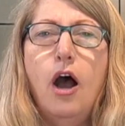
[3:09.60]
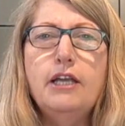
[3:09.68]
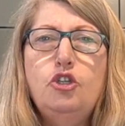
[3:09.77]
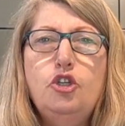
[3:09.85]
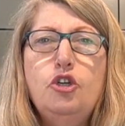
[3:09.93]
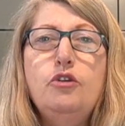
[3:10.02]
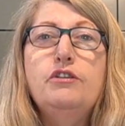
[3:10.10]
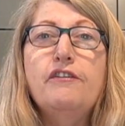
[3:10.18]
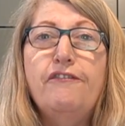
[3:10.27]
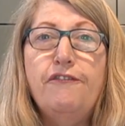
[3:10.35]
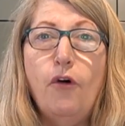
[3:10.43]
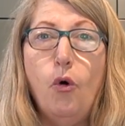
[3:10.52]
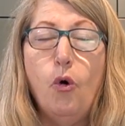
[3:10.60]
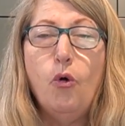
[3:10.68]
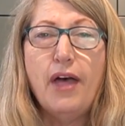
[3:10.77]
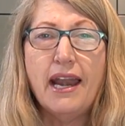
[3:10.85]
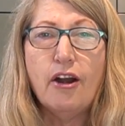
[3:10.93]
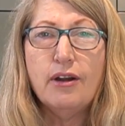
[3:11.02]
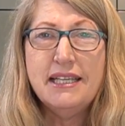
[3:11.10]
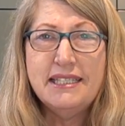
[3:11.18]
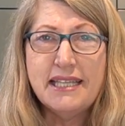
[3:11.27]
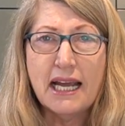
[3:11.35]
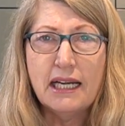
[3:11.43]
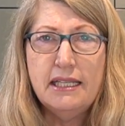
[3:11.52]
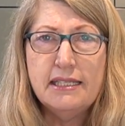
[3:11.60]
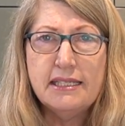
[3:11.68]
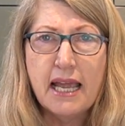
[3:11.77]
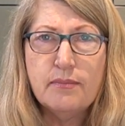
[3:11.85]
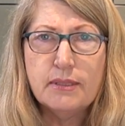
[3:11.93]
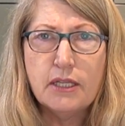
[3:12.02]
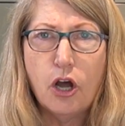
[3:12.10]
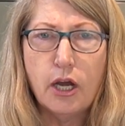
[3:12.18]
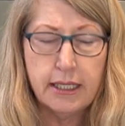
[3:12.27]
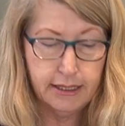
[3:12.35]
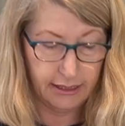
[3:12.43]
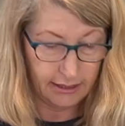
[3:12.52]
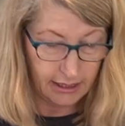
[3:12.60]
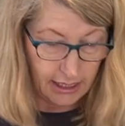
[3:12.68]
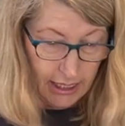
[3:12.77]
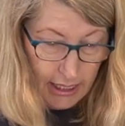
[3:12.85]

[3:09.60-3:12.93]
I choose 4 that are exactly the same size.